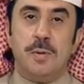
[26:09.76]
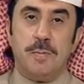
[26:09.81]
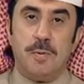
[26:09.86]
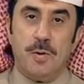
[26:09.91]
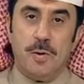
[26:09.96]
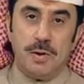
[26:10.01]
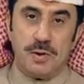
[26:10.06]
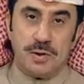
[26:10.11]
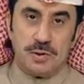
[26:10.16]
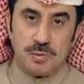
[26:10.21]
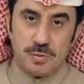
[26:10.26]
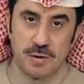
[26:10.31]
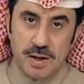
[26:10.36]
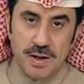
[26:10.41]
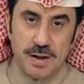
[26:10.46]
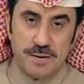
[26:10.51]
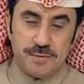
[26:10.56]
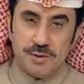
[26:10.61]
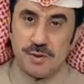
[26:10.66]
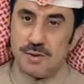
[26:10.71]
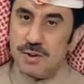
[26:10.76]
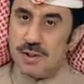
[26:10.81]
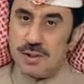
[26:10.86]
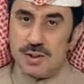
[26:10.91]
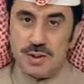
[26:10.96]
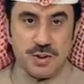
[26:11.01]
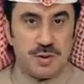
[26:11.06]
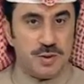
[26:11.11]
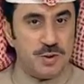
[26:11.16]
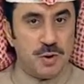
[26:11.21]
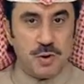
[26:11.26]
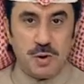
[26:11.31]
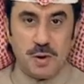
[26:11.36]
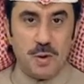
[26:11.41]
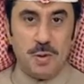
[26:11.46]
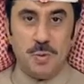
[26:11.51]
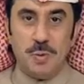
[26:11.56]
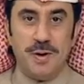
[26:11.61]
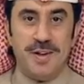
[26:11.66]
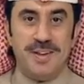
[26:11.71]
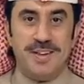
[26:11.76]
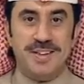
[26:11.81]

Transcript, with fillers: Point right after this. Don't go away.